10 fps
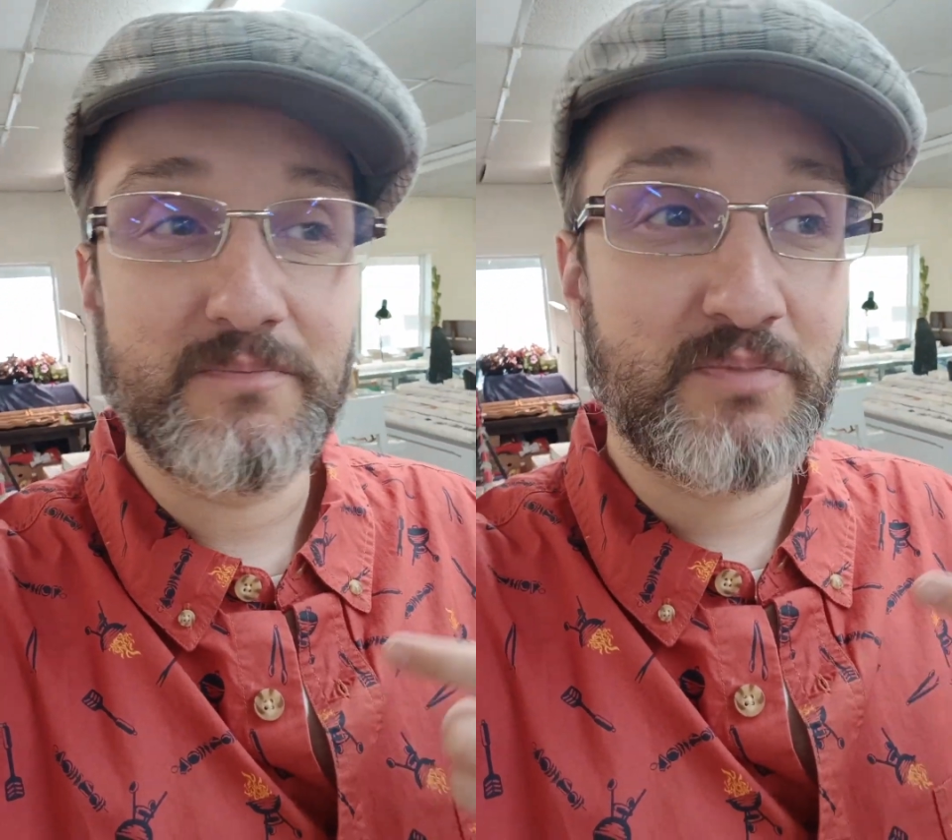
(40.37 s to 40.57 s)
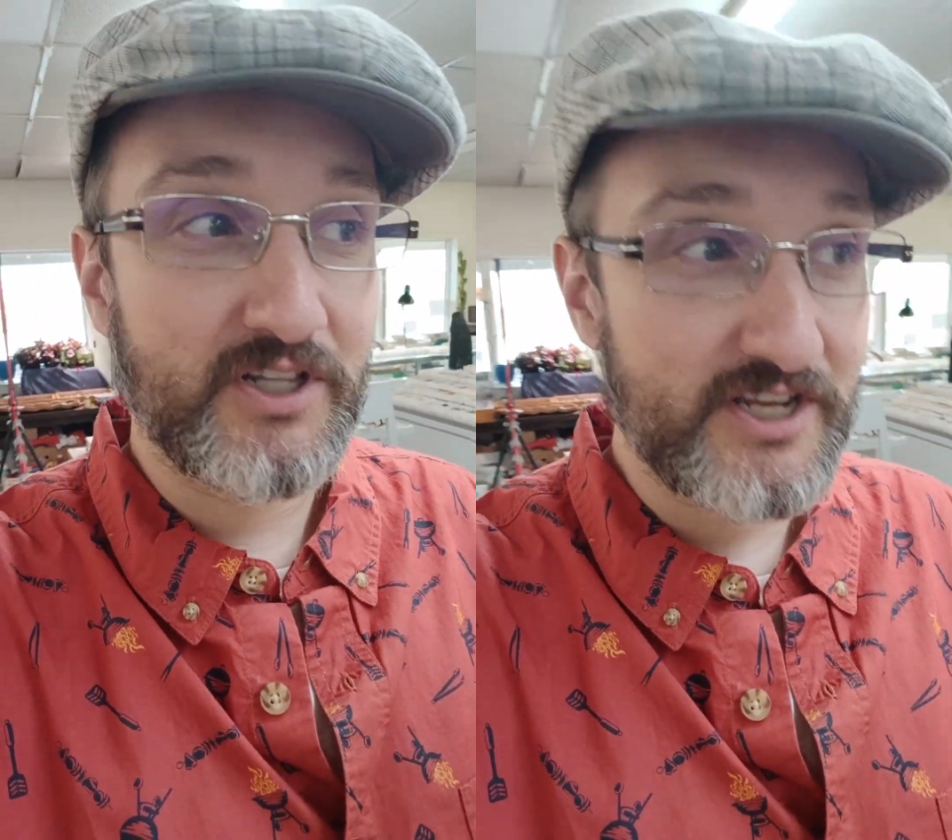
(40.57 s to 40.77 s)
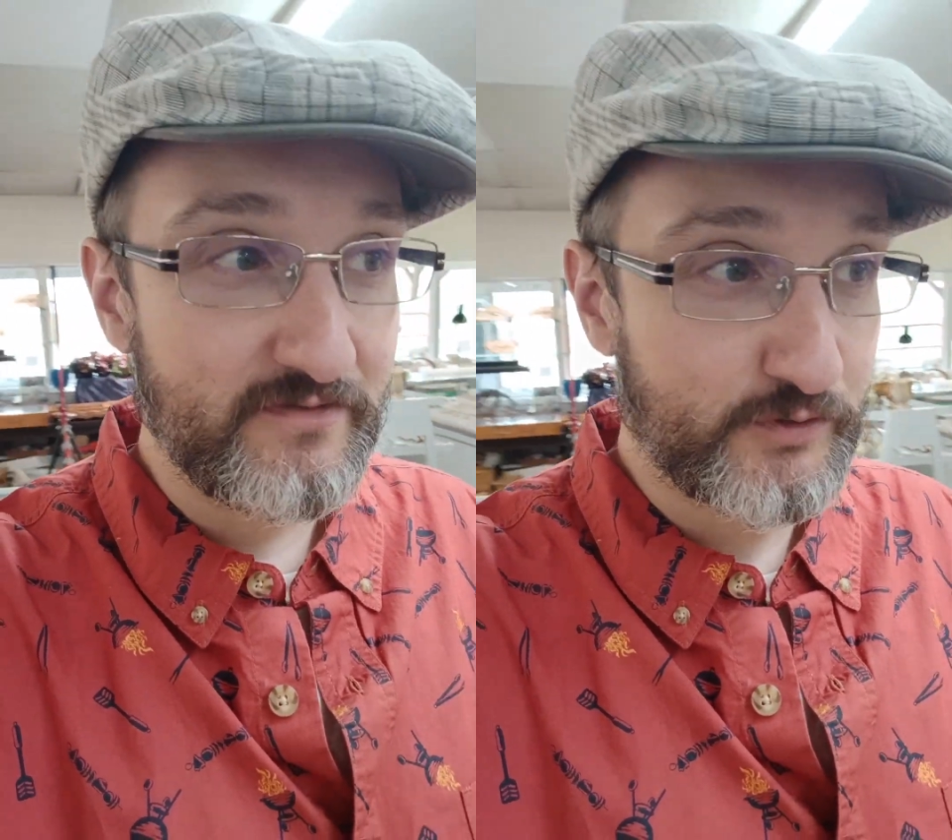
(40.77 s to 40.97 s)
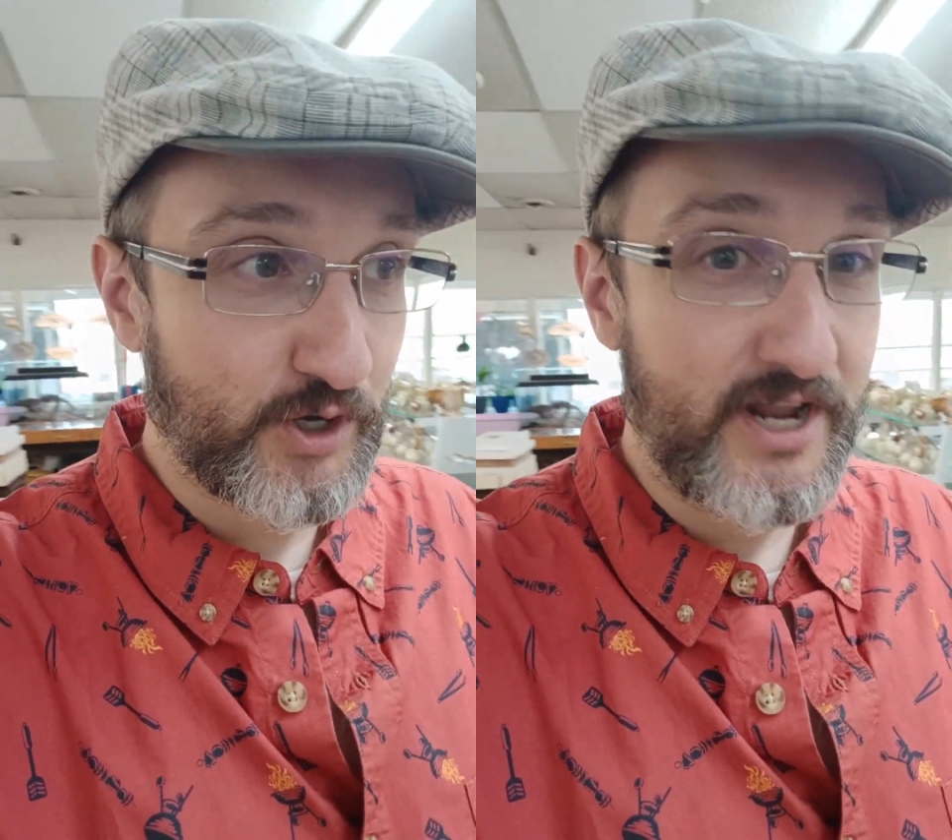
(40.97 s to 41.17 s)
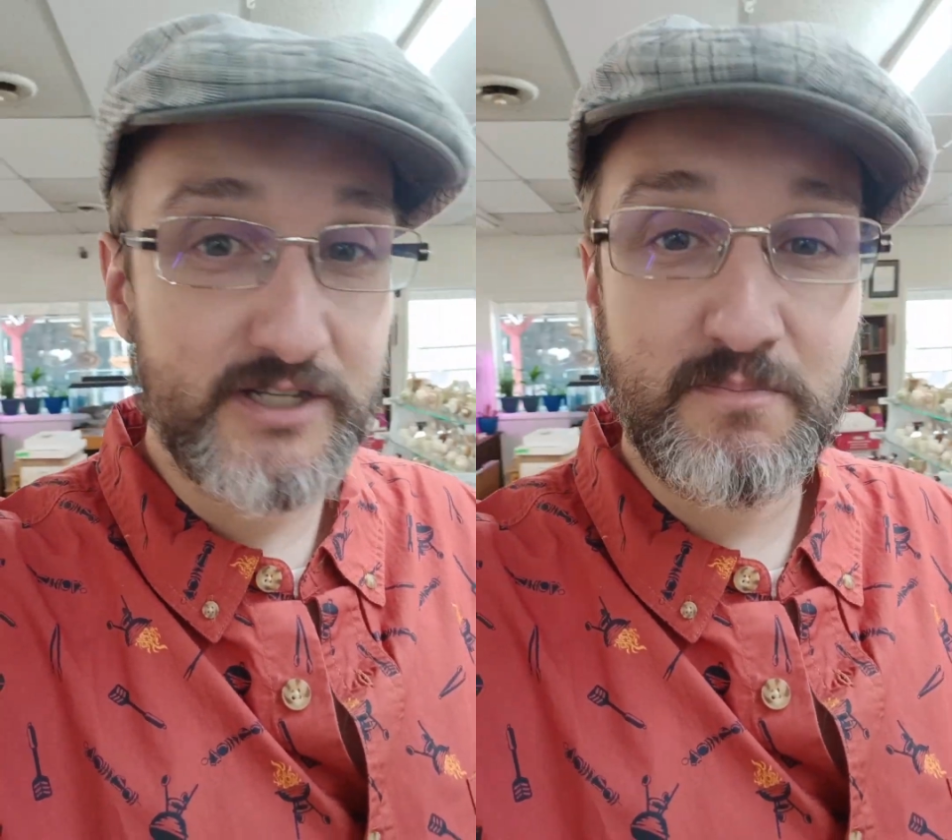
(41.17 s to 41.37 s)
belief
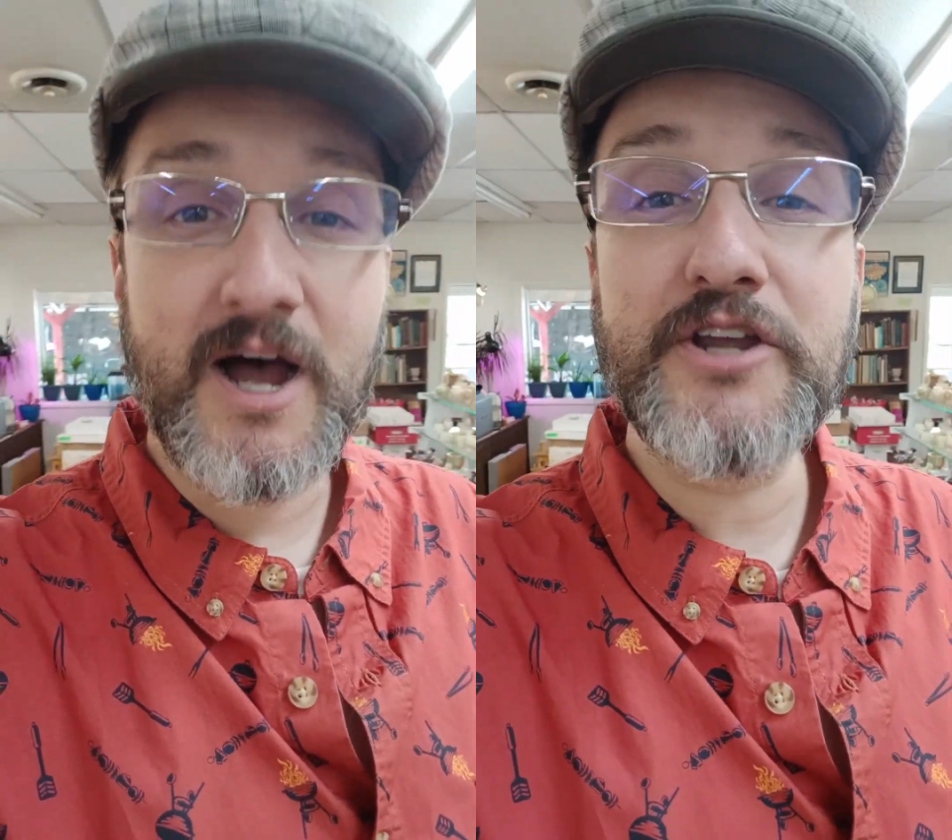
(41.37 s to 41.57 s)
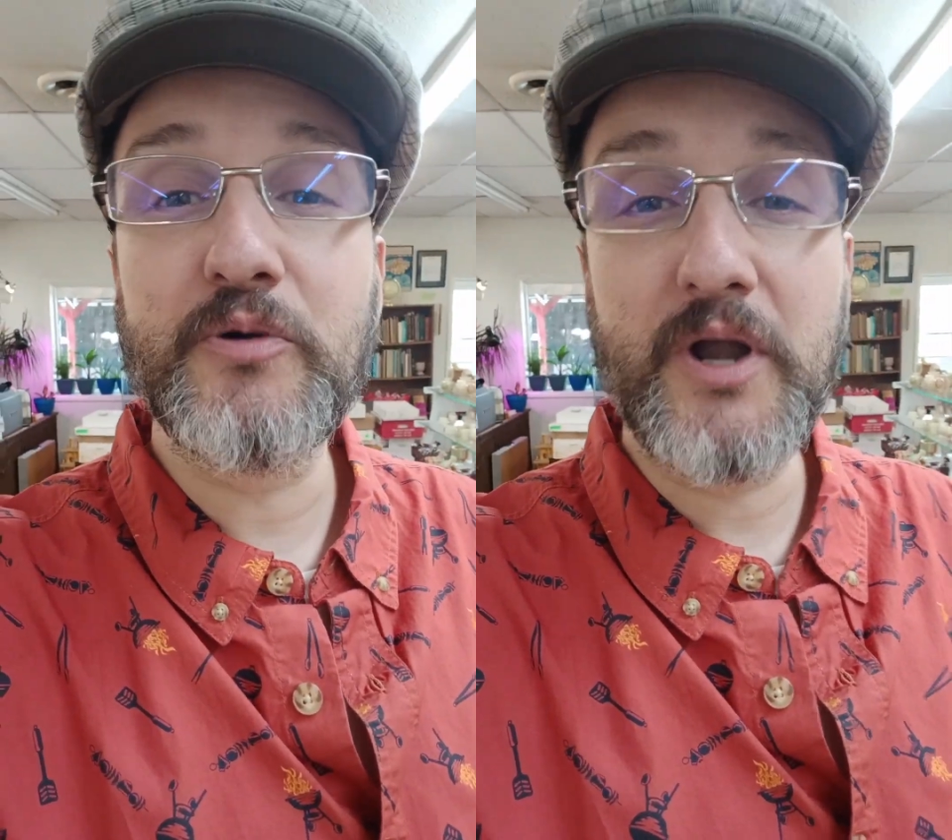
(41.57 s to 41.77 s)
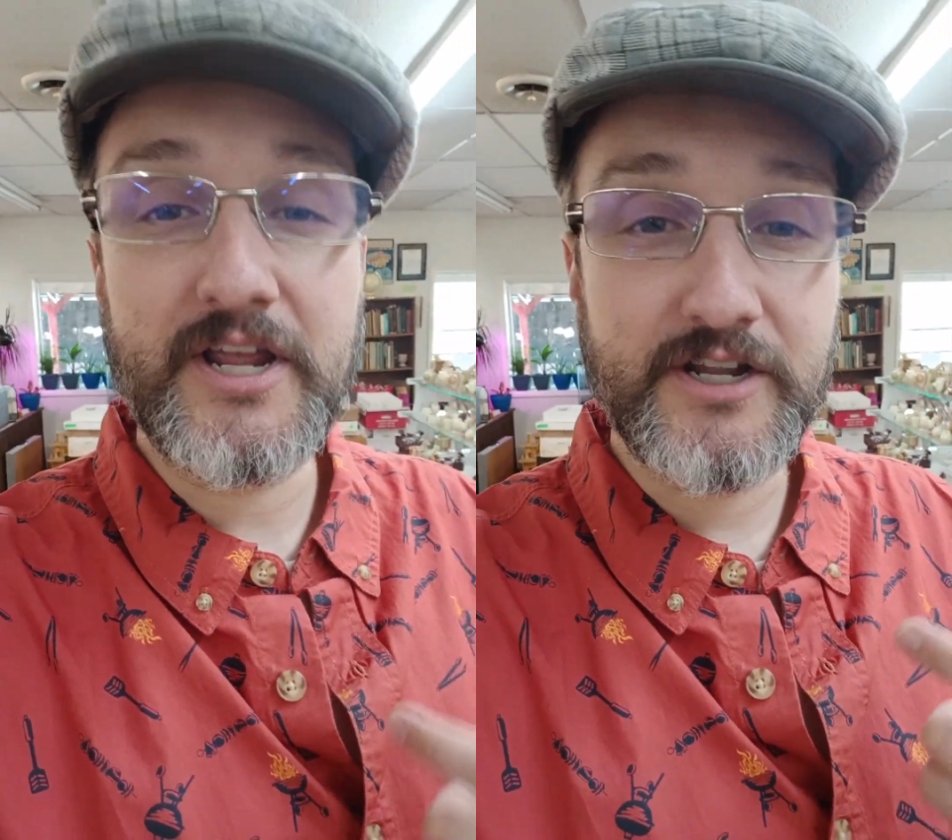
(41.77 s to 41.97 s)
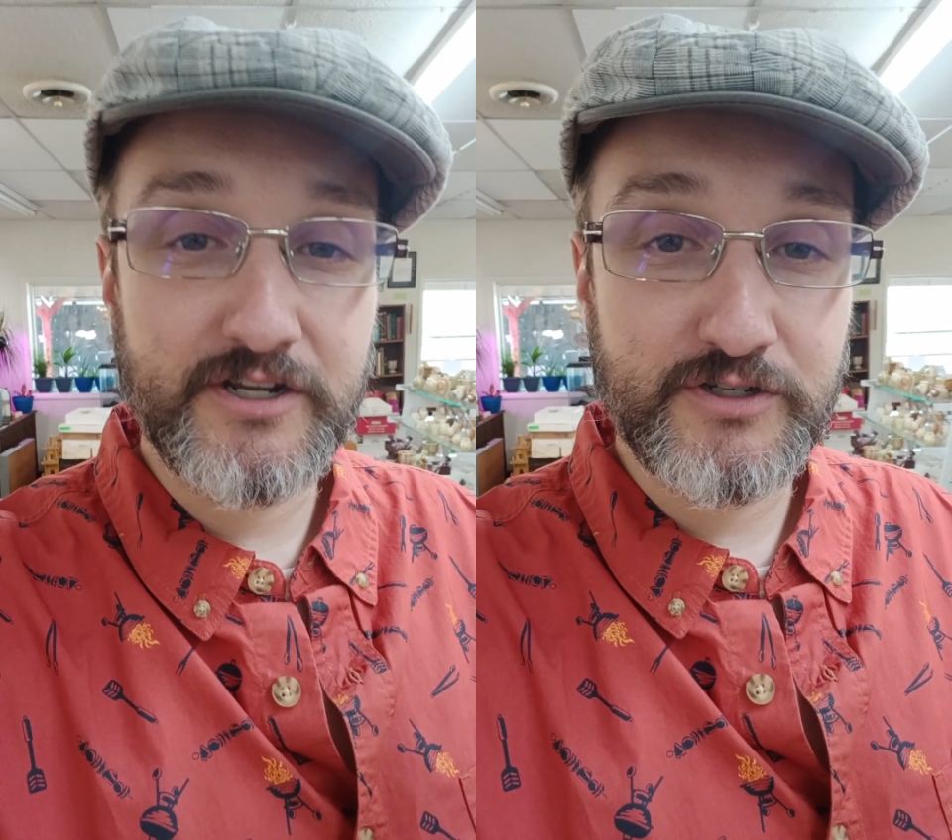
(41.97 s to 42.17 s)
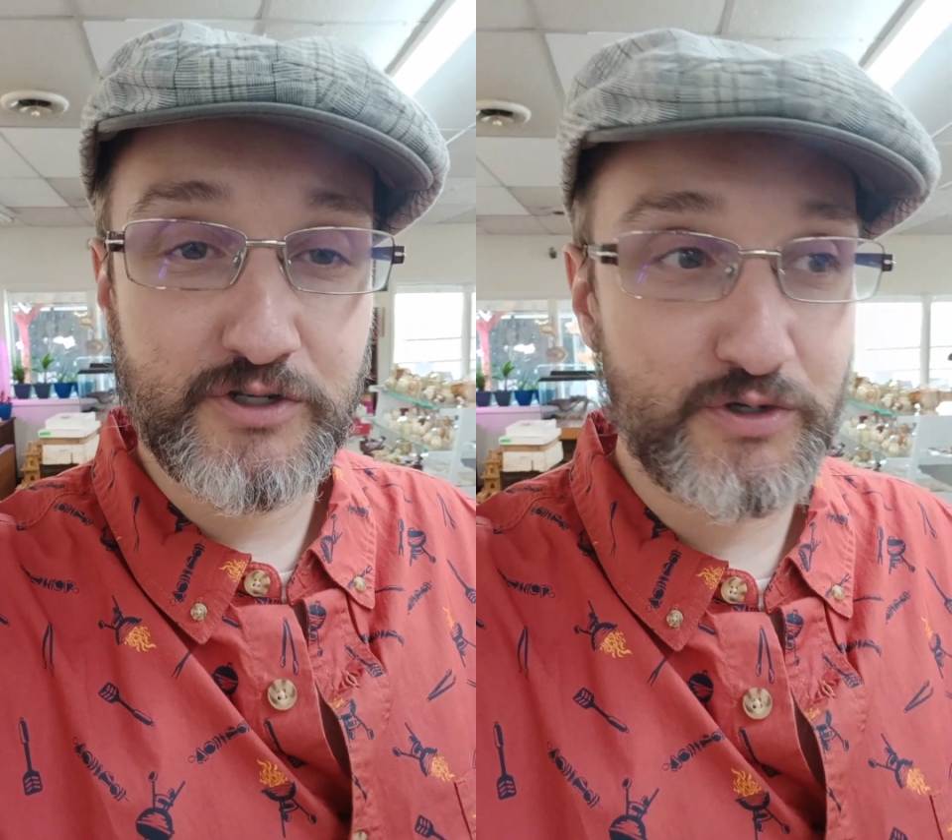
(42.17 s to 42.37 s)

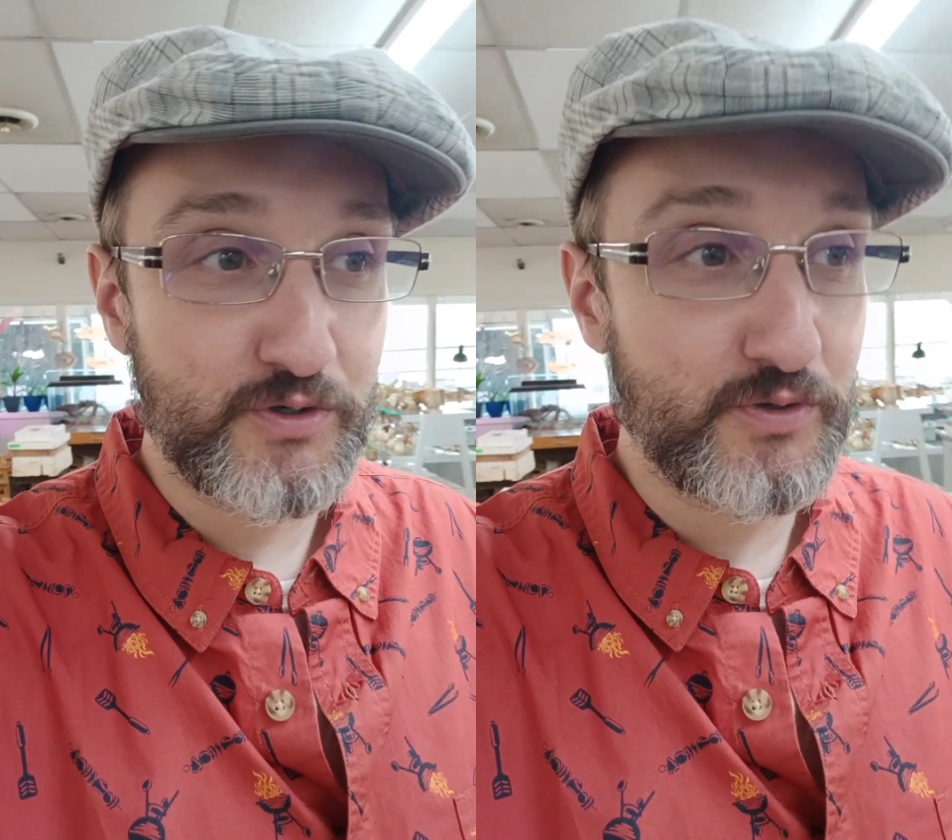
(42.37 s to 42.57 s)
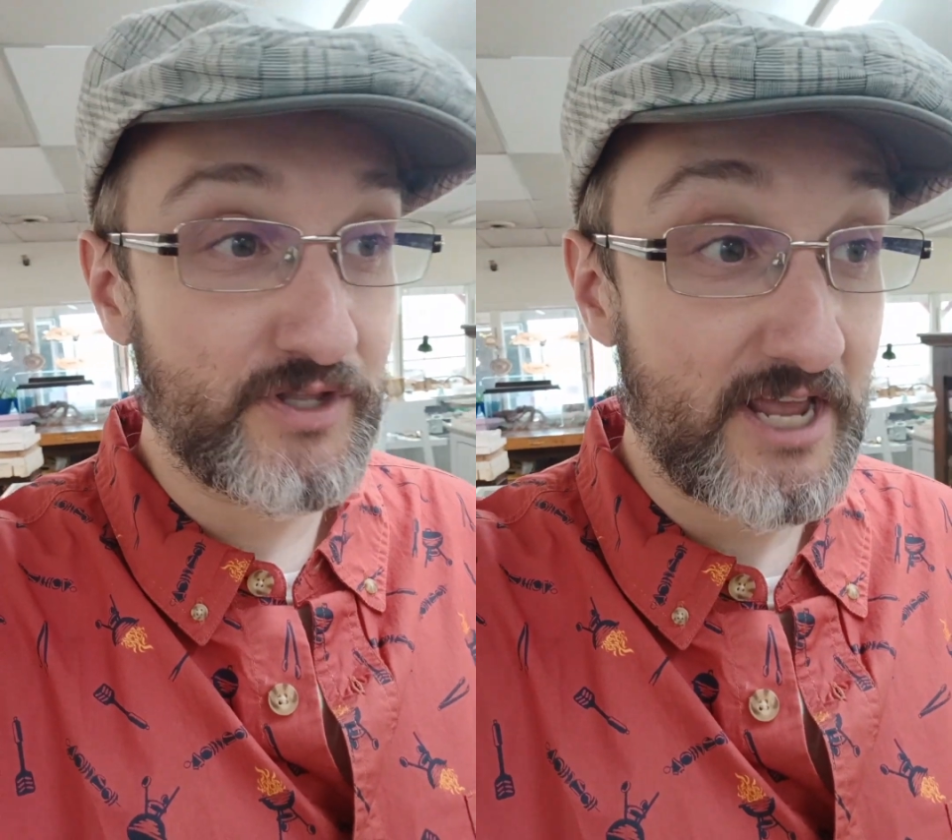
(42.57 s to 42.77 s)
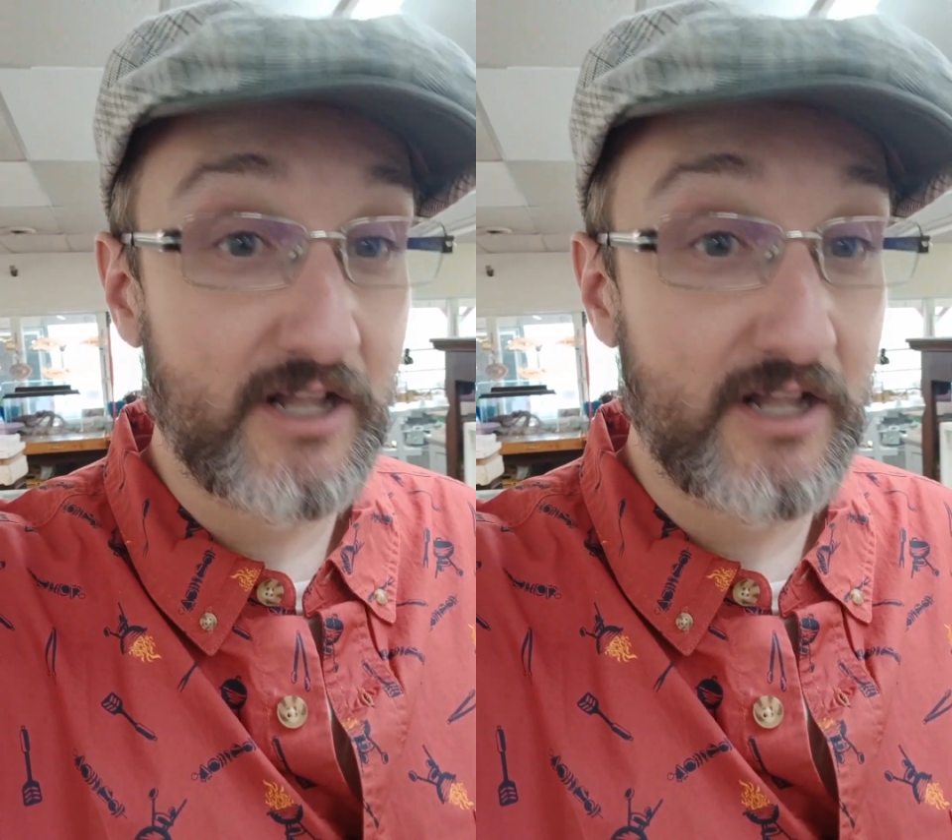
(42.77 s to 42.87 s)
transmigrated to the